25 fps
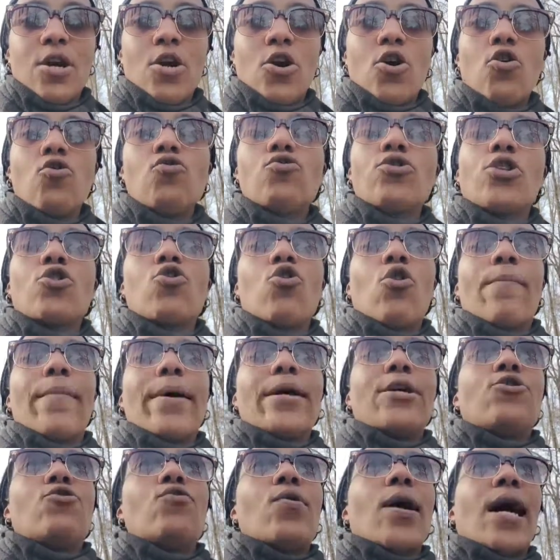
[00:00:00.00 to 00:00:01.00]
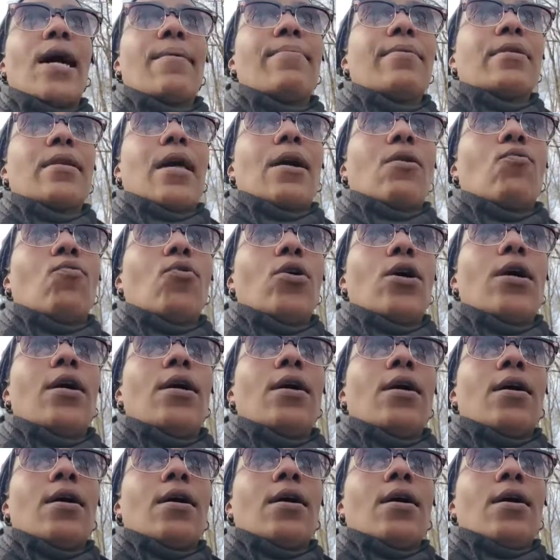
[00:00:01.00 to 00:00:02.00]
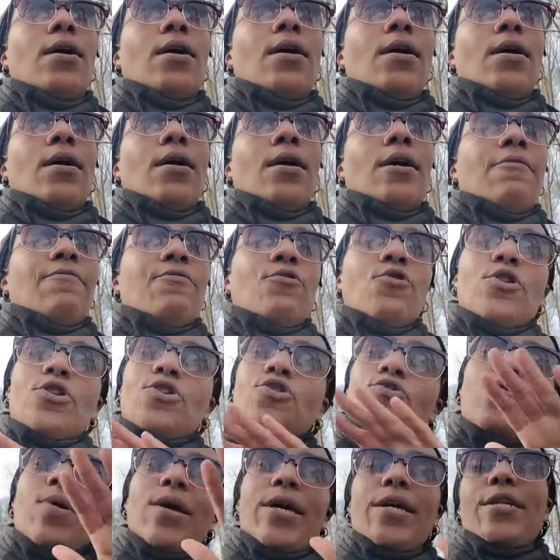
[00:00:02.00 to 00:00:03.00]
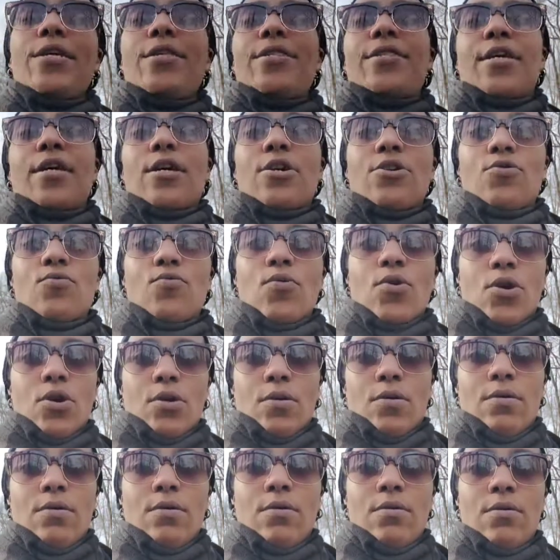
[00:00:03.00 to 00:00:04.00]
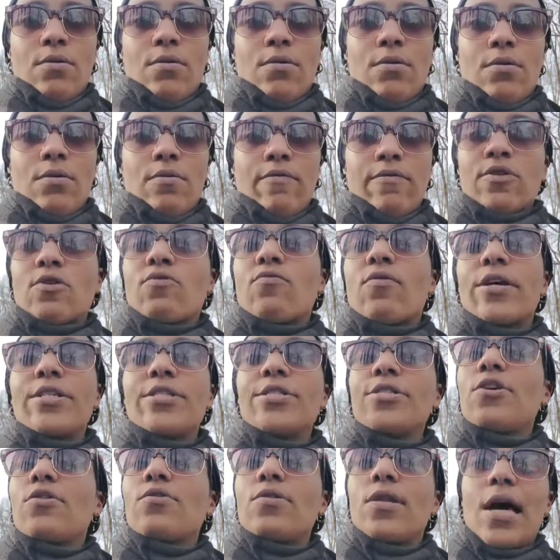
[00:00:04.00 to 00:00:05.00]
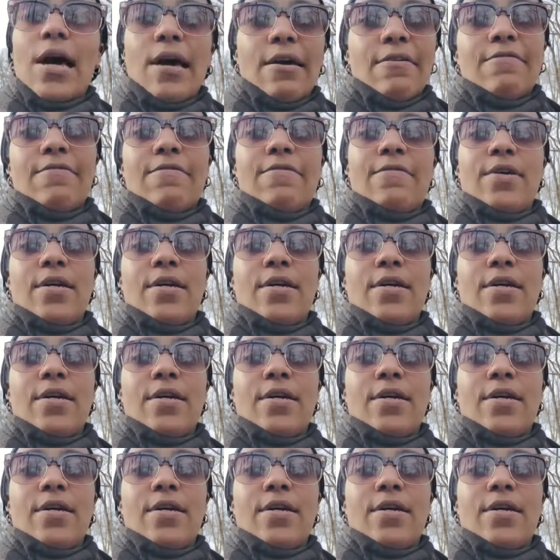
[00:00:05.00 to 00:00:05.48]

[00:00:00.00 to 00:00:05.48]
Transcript: Who's it going to make you happy? Like, what if you could do anything in the world for the rest of your life?